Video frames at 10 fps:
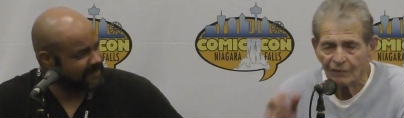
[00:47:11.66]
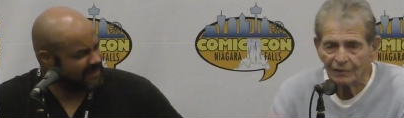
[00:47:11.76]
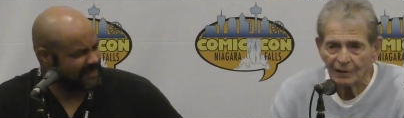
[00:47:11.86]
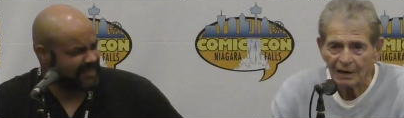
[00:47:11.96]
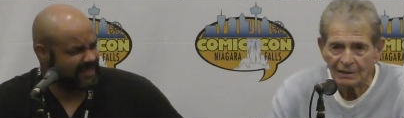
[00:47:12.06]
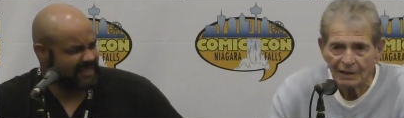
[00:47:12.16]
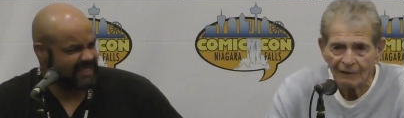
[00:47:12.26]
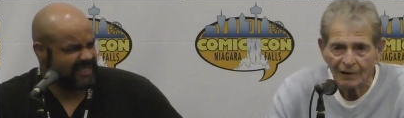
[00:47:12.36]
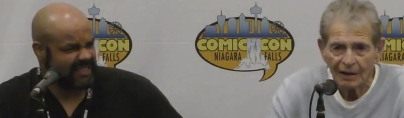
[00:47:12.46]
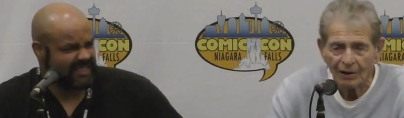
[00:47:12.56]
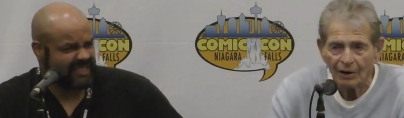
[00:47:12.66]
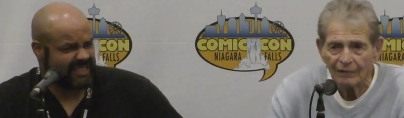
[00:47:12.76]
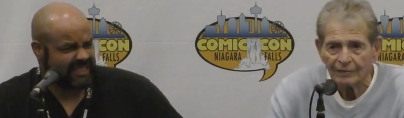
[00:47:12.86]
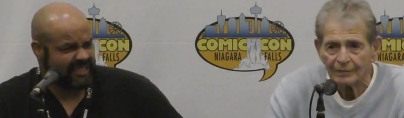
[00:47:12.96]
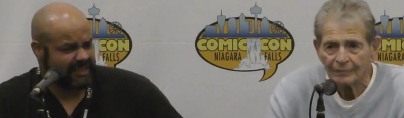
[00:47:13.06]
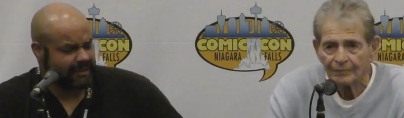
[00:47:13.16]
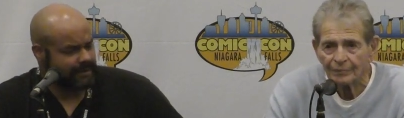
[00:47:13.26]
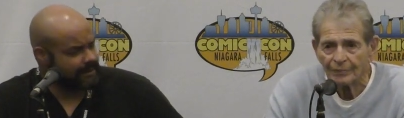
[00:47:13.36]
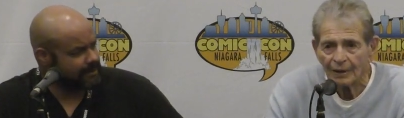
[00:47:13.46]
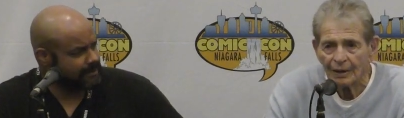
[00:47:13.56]
Speaker 1: off, and cut his left leg off.
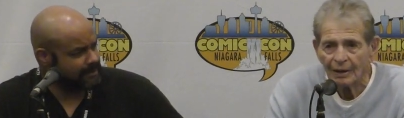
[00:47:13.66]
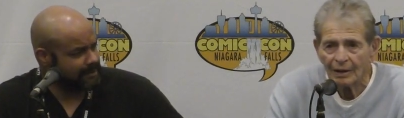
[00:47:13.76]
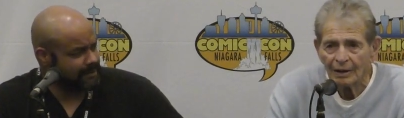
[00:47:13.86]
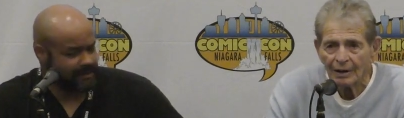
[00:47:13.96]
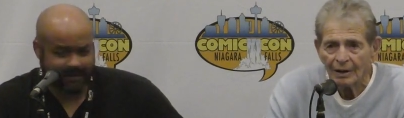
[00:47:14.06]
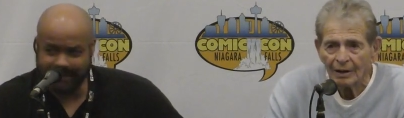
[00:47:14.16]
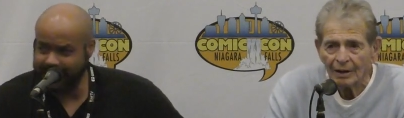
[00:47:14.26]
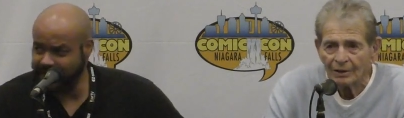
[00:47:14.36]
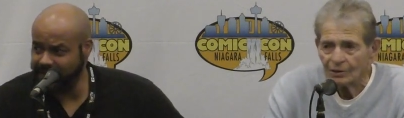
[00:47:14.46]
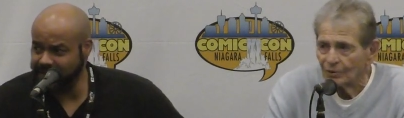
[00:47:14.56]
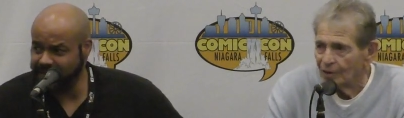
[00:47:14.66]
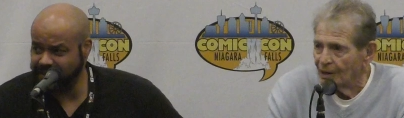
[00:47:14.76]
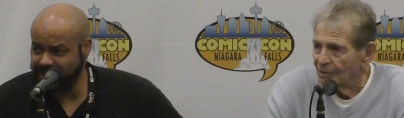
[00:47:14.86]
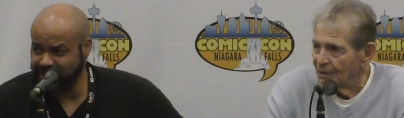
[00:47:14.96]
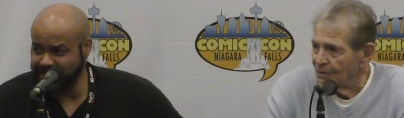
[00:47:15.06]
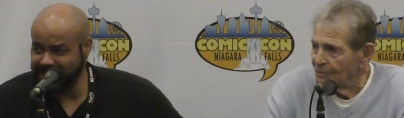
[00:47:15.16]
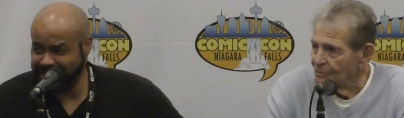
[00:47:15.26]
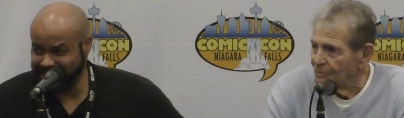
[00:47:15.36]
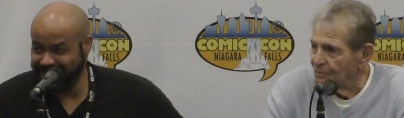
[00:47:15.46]
So the thing, the,